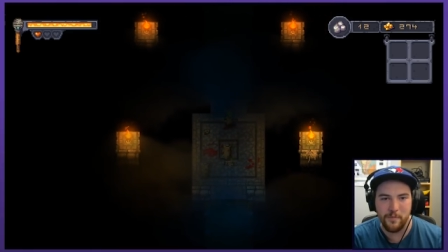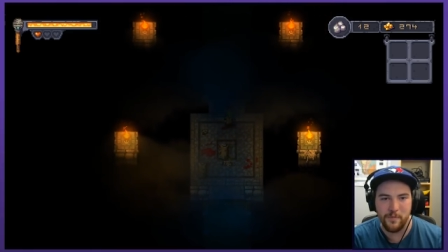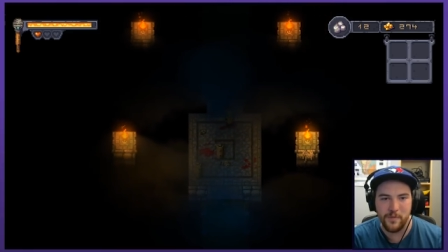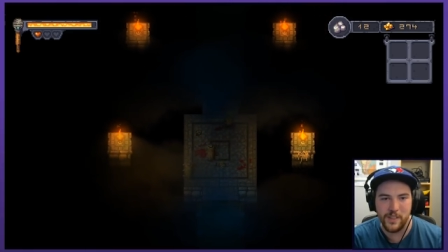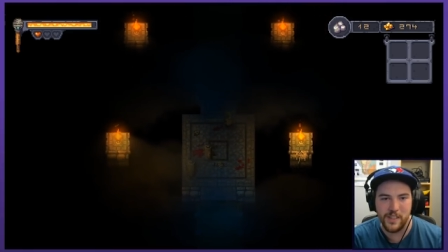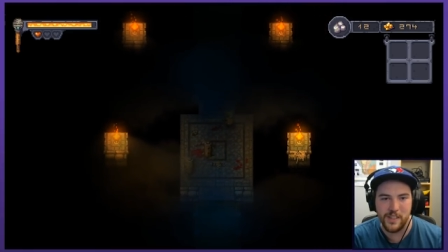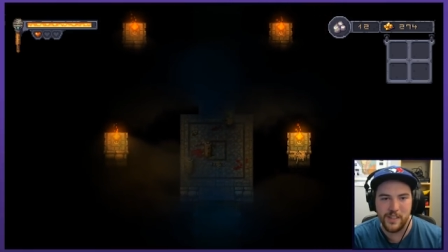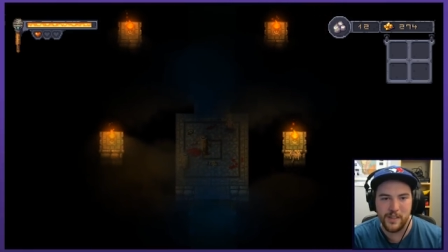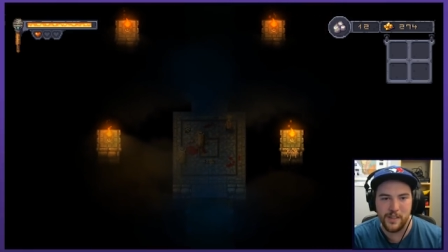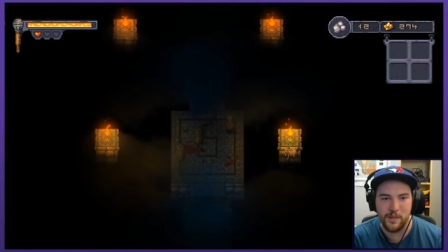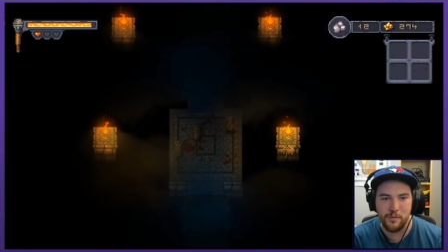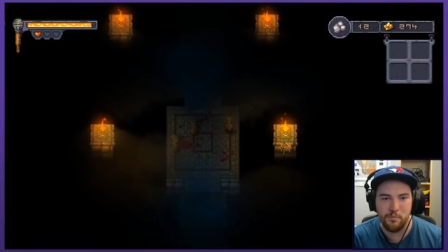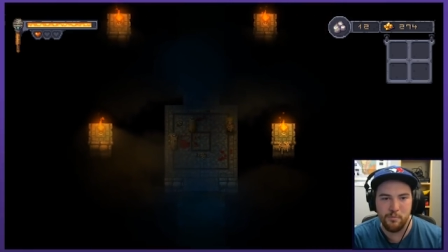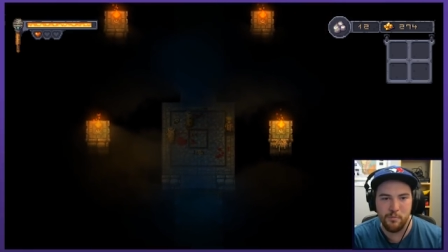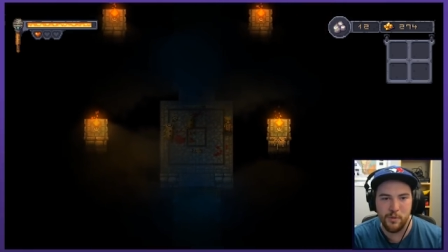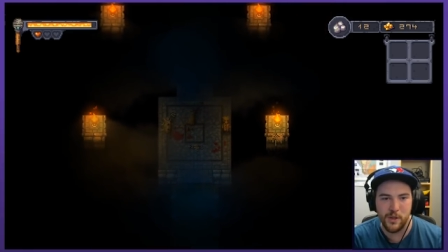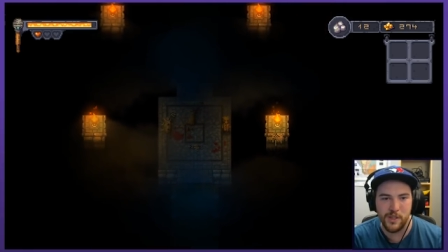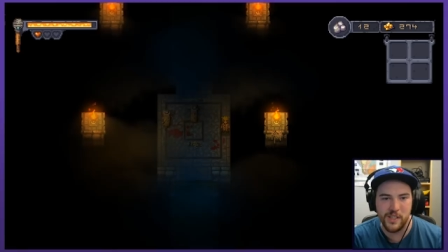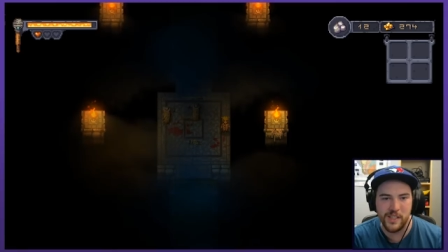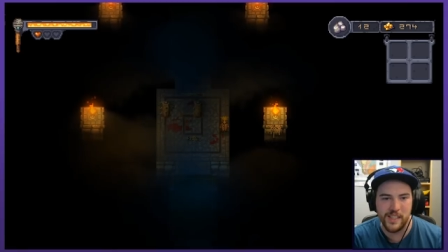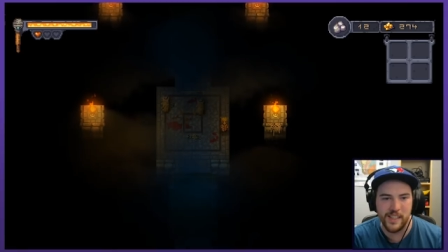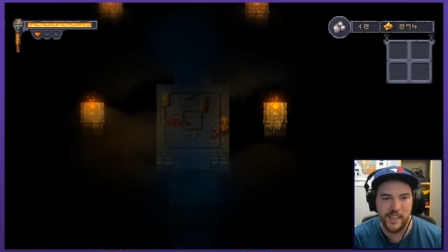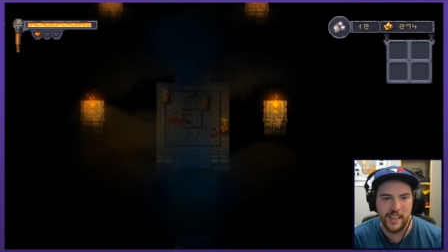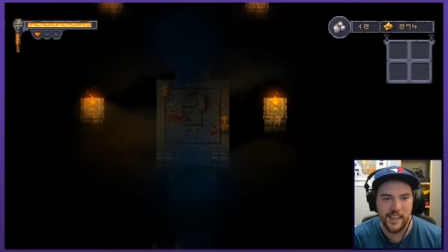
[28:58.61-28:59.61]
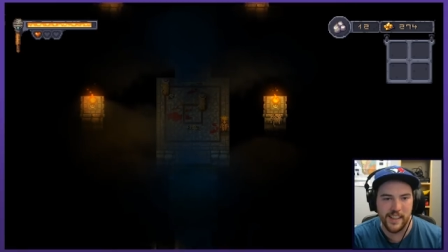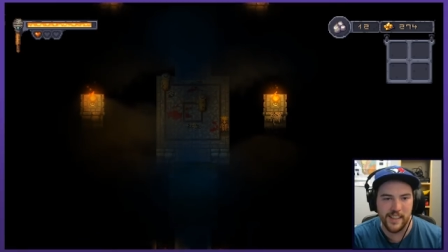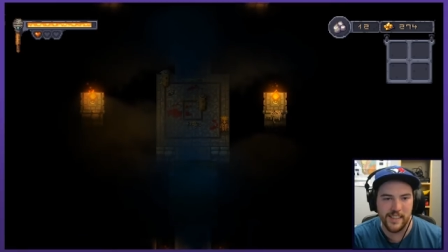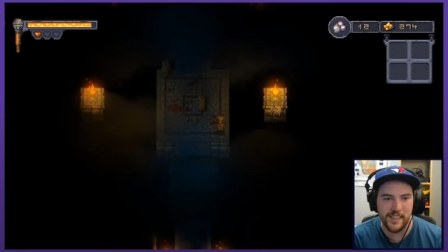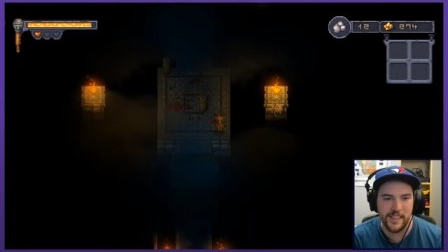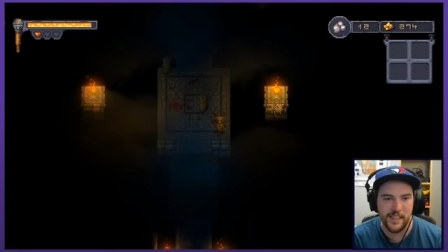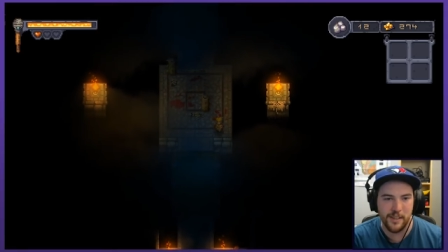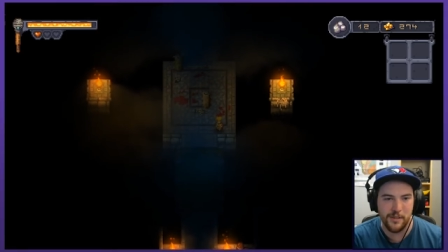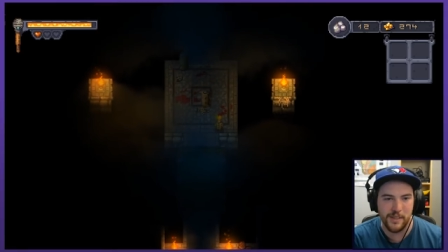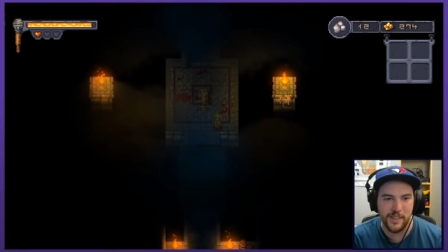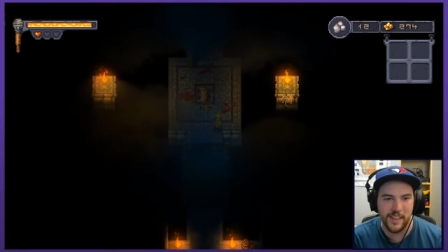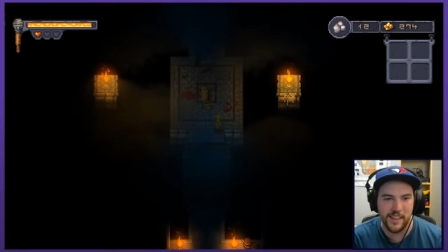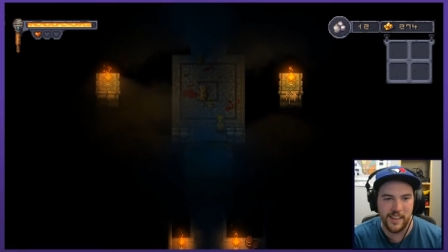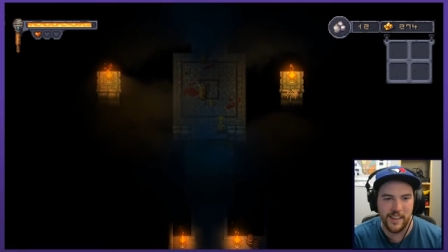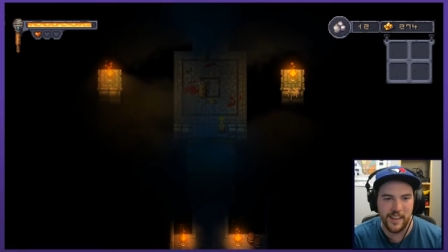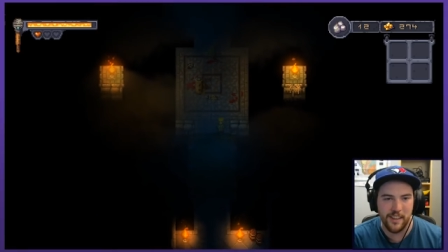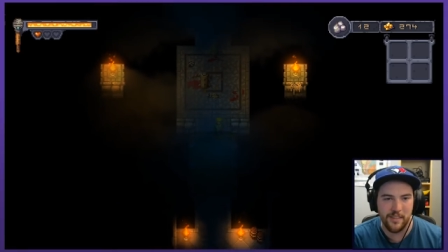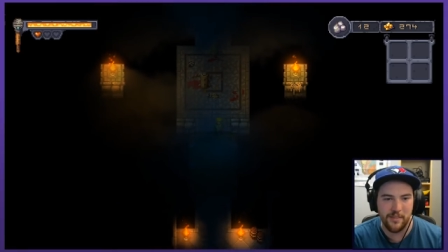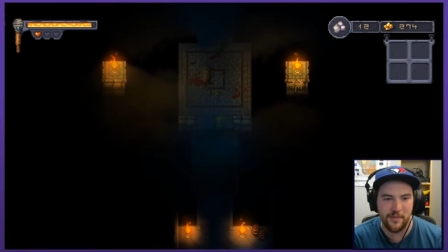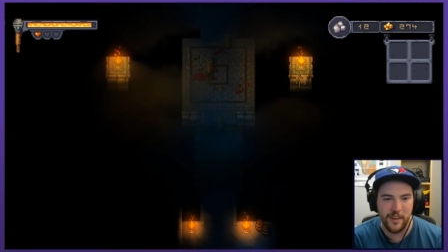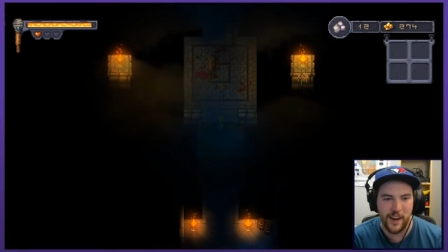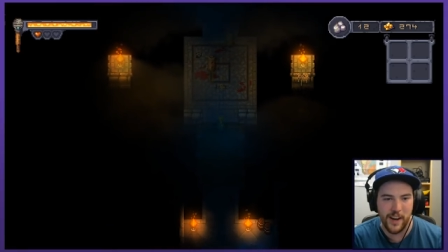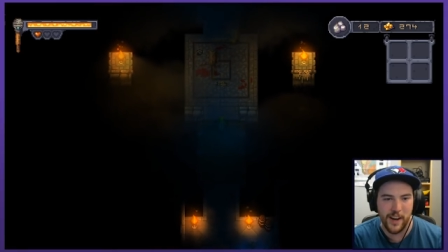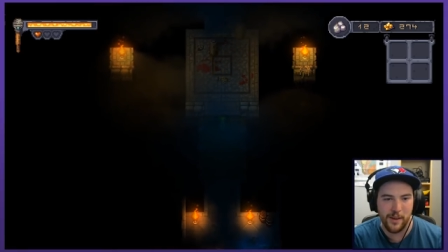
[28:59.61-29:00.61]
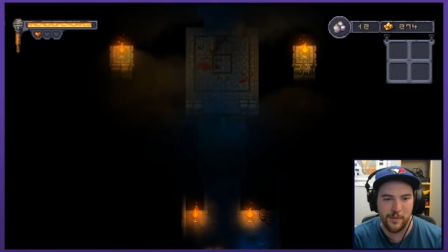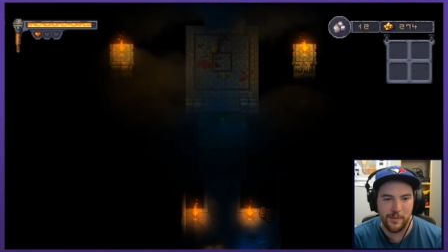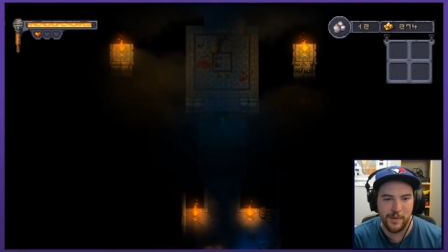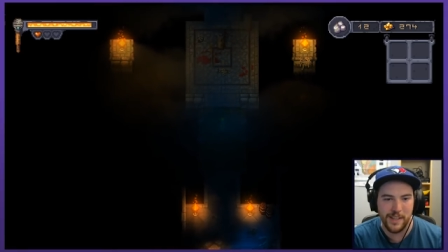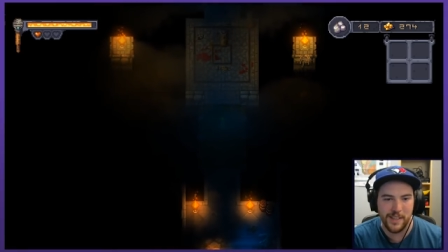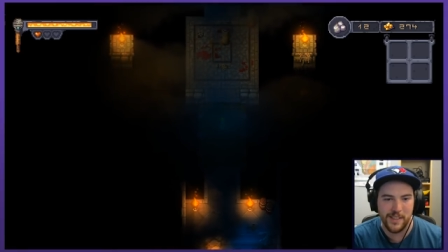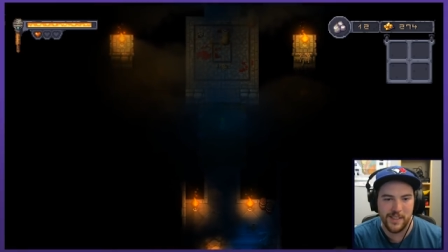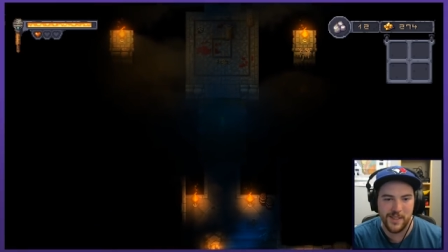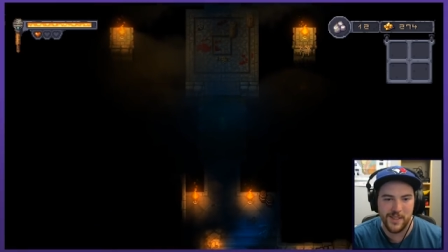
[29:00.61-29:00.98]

smush things using the environment.